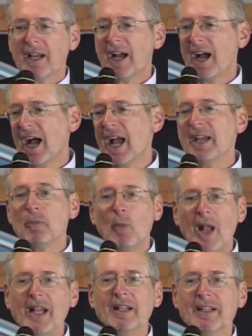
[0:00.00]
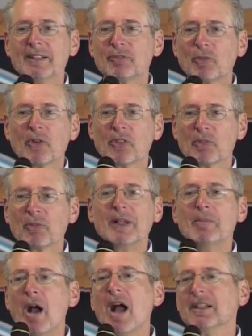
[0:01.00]
I waited for
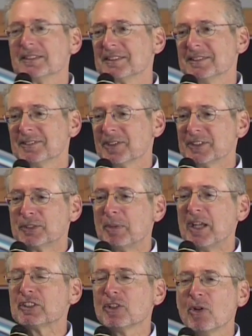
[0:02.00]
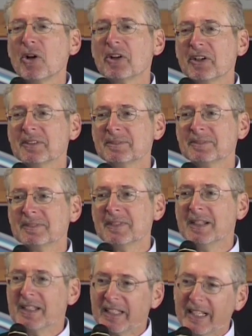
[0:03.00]
3 months on special order
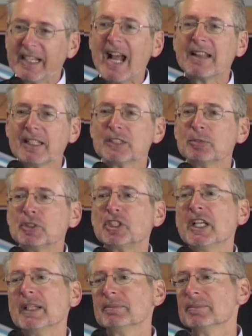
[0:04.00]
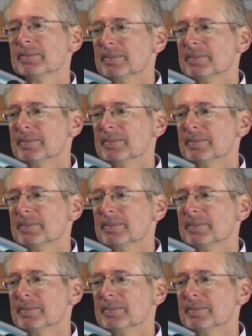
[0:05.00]
to get this machine.